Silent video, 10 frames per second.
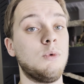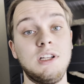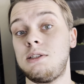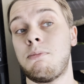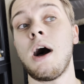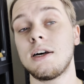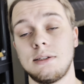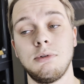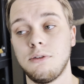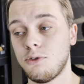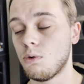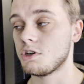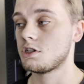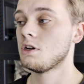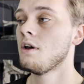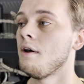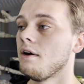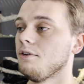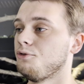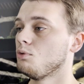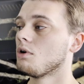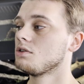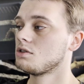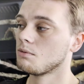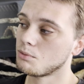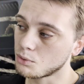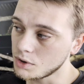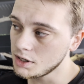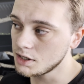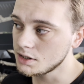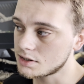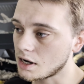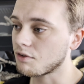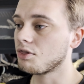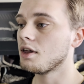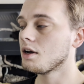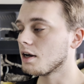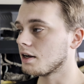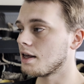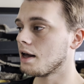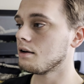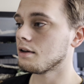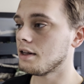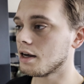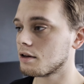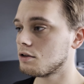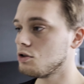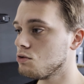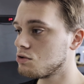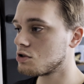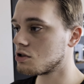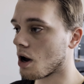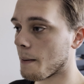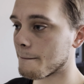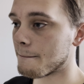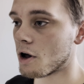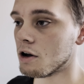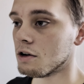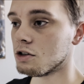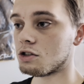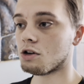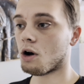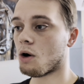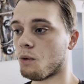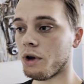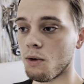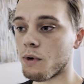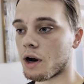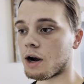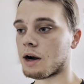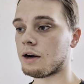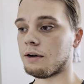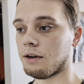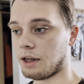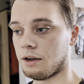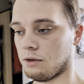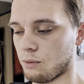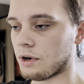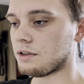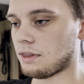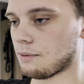when it's possible, of course. If you want some readings, I think I can get you some. So we were like where the